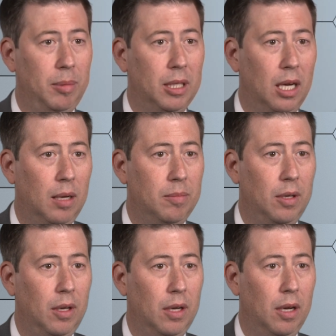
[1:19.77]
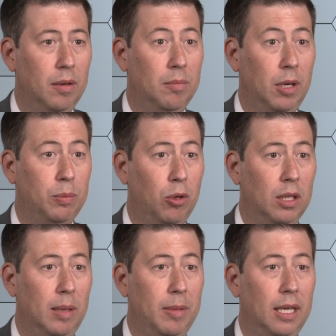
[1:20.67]
become uh, much more
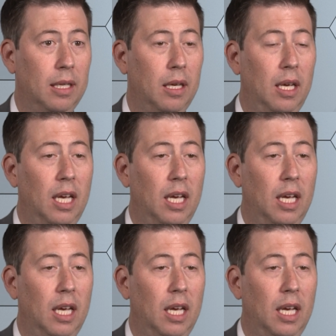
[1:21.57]
limited.